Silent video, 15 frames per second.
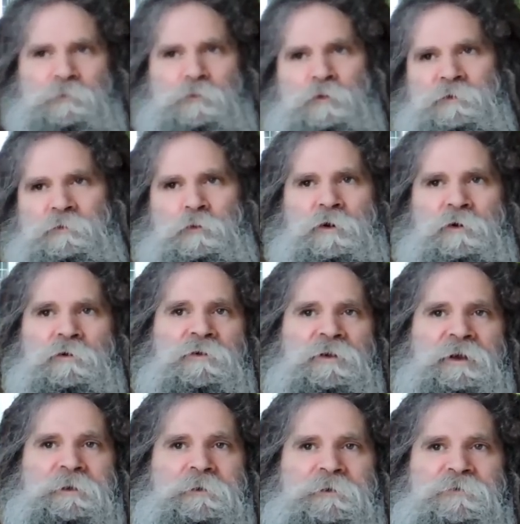
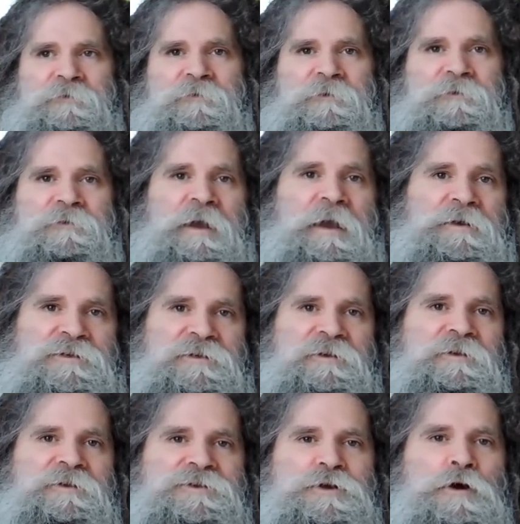will
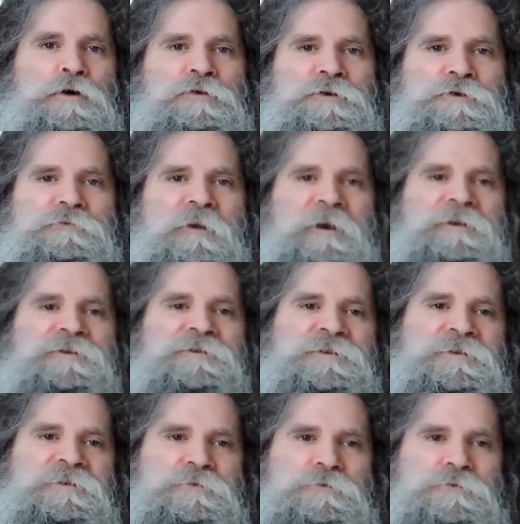actually sew the
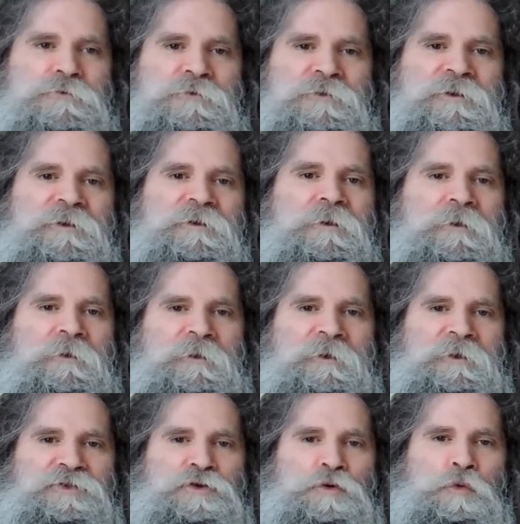dreads to the
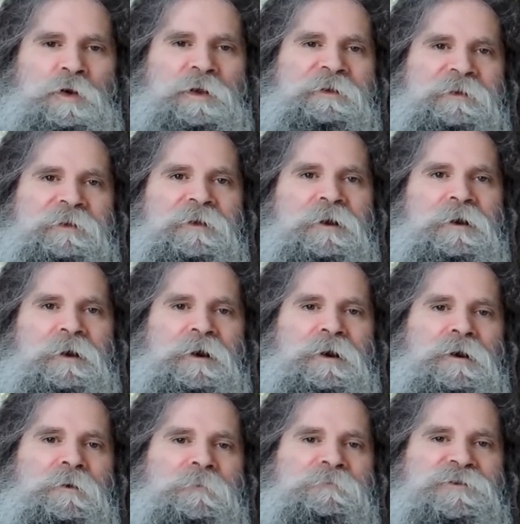wig,
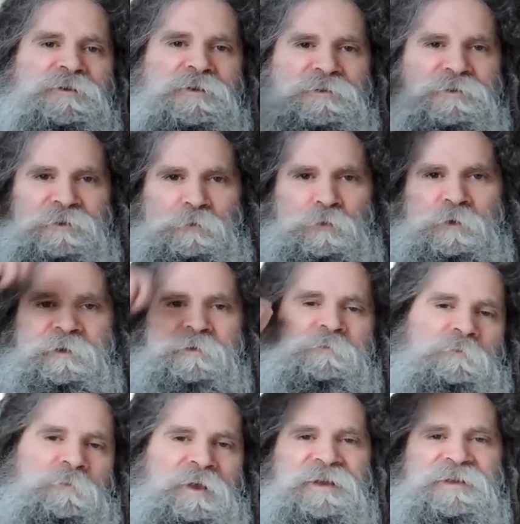to the wig
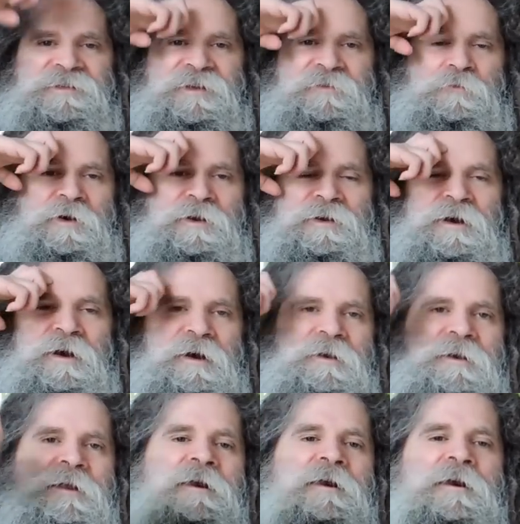base and whatnot.